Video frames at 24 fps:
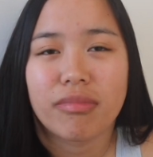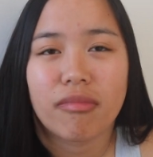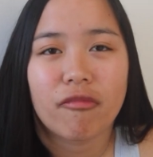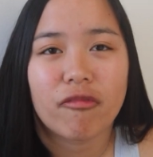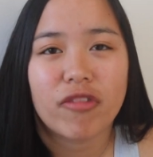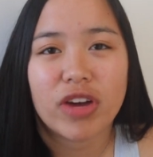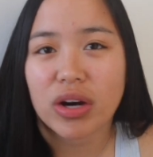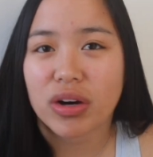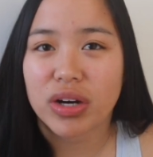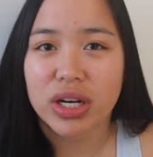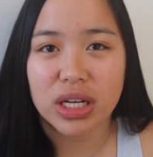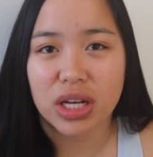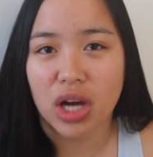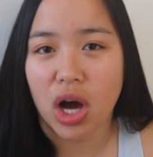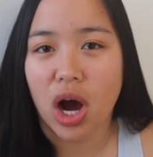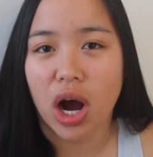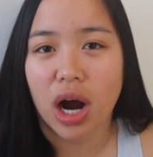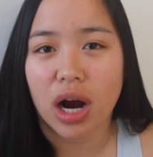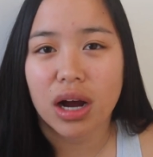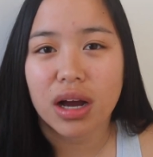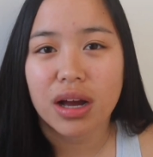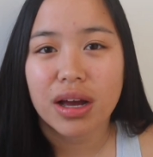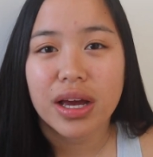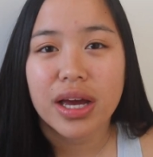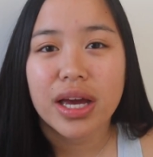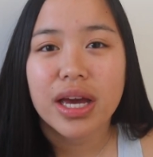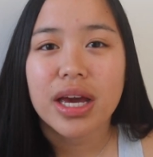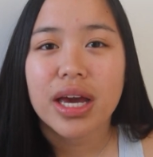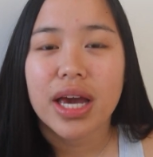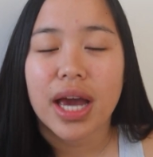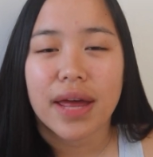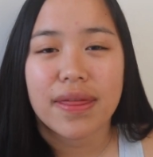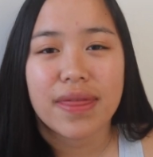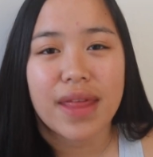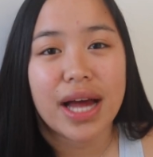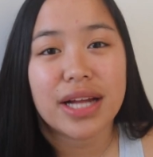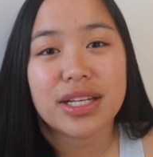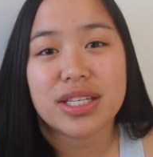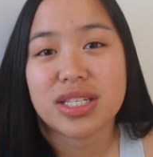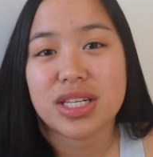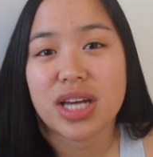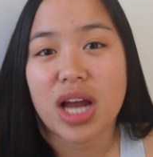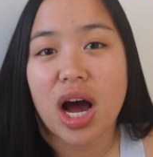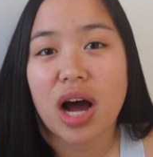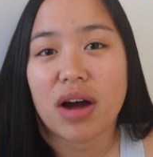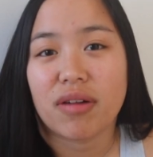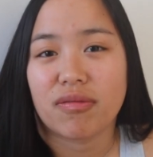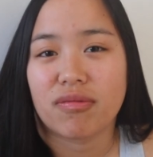very young, and that's
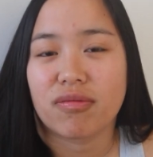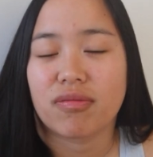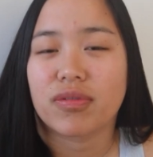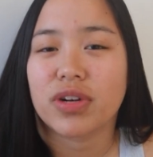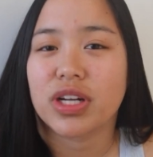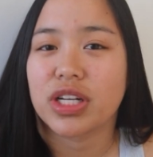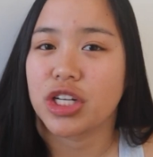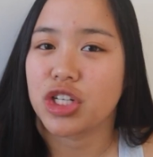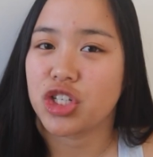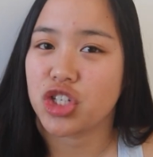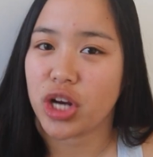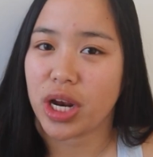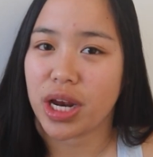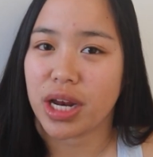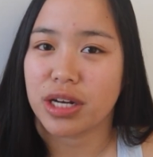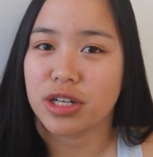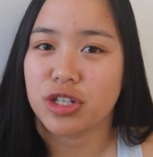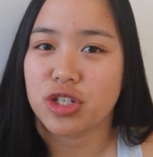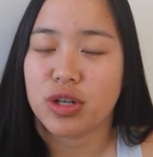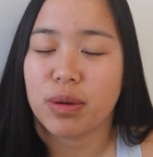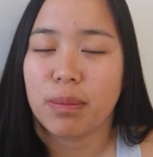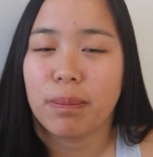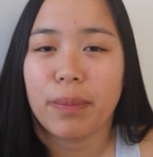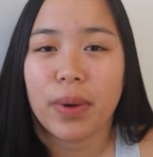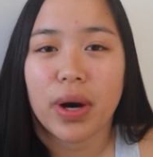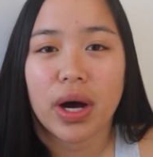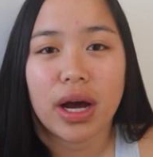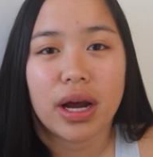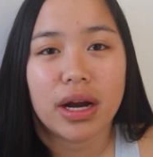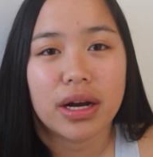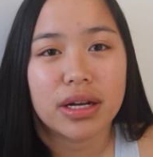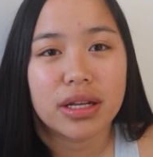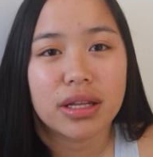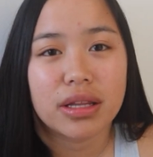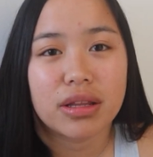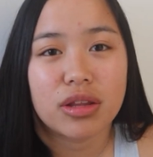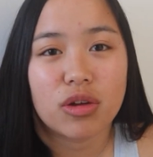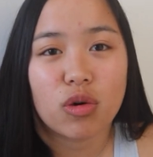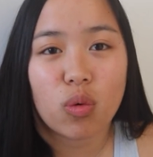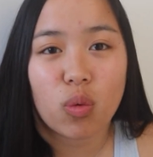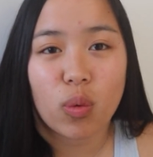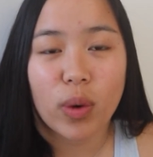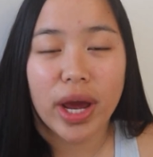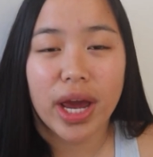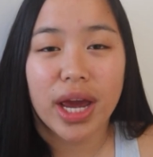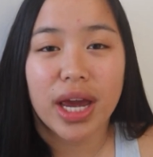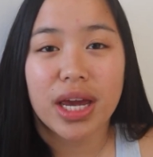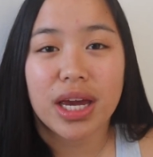not gonna change. But the
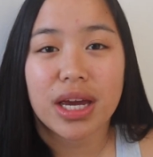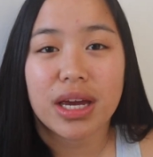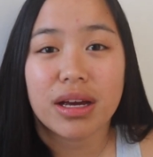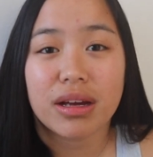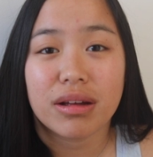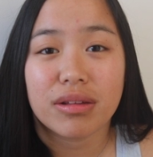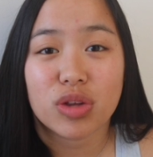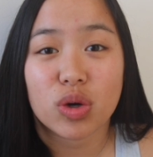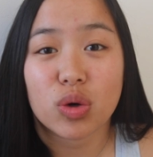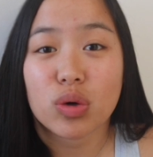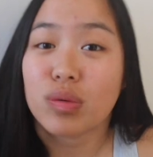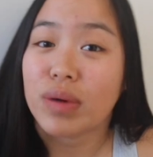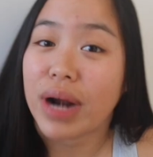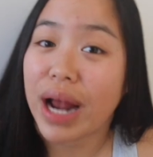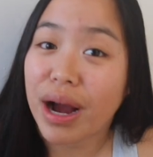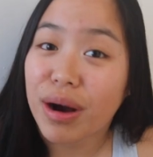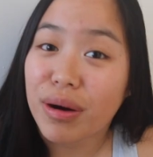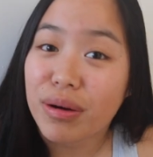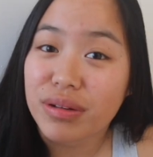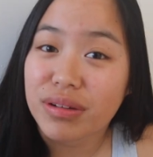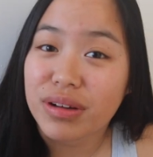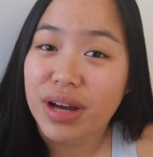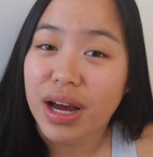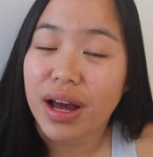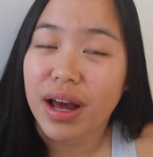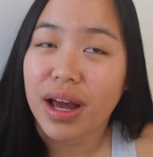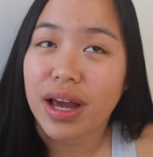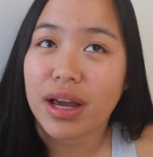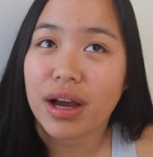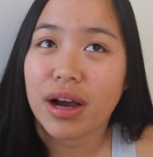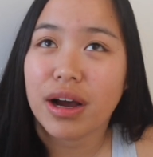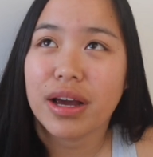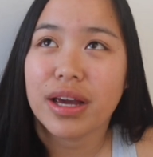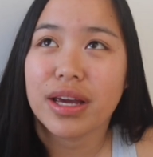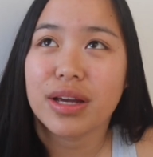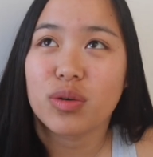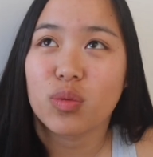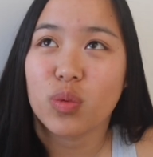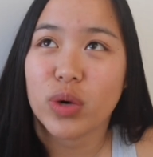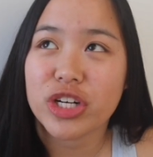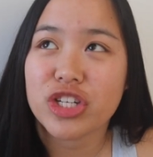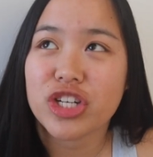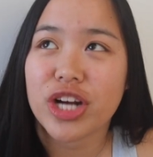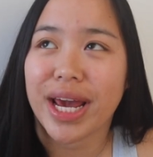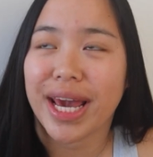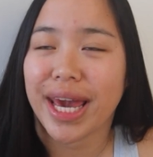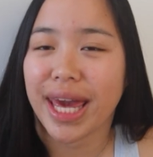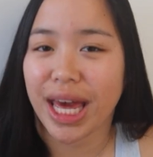route in
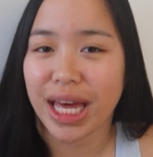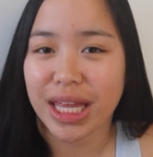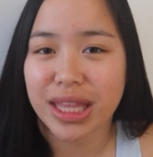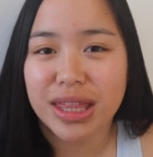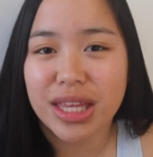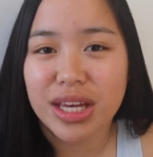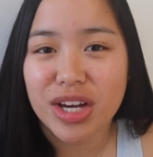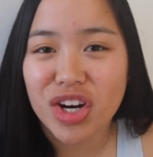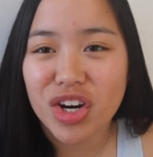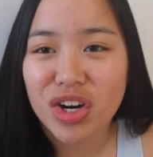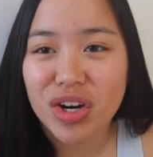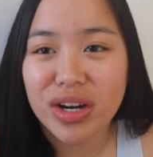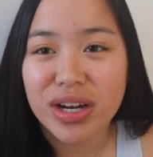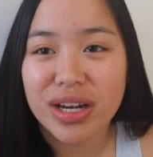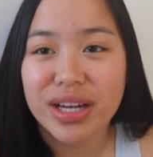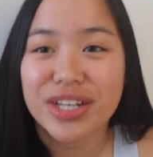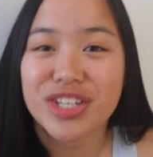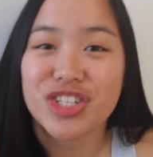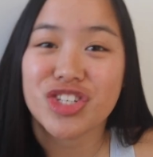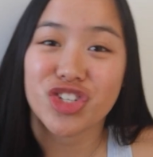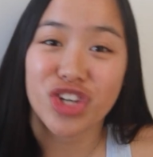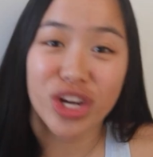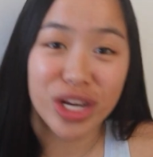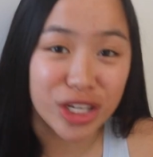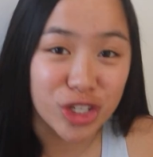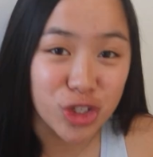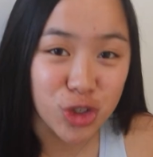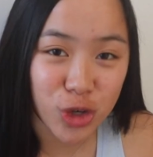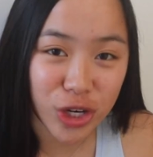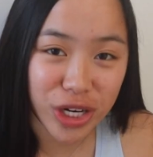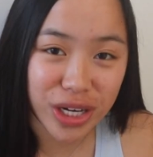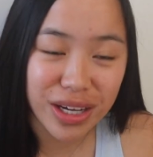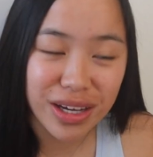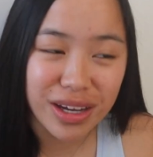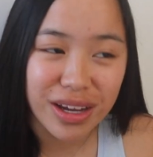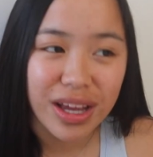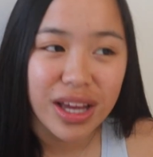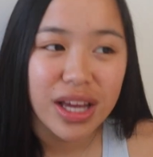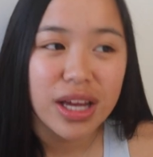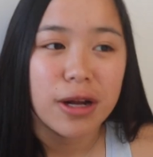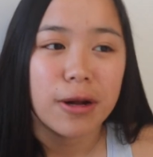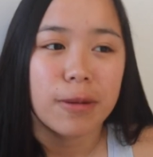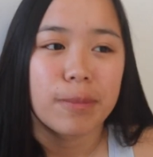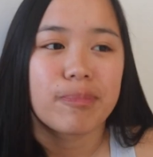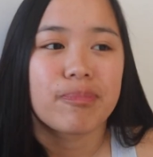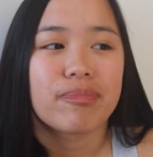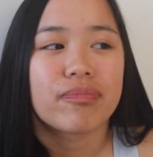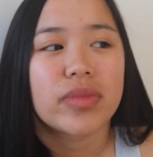which I get there is changing.
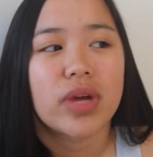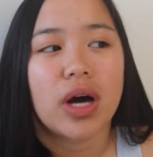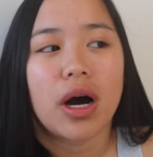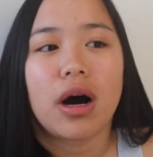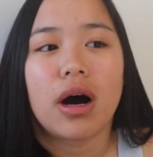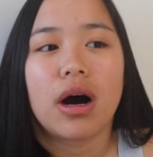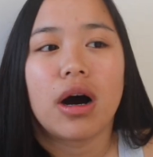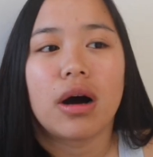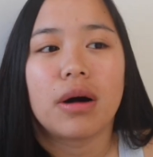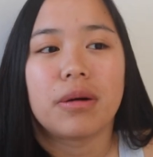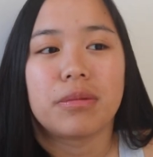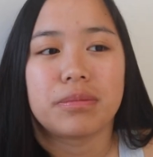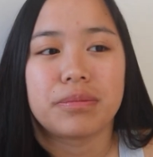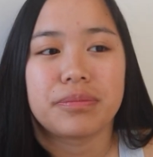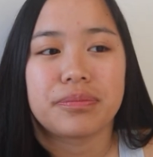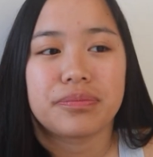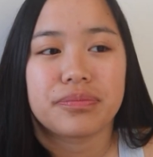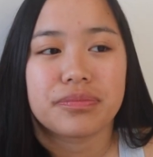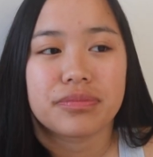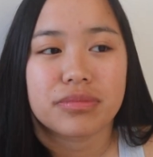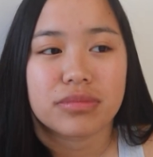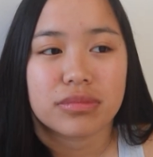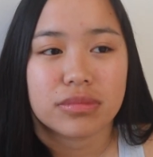And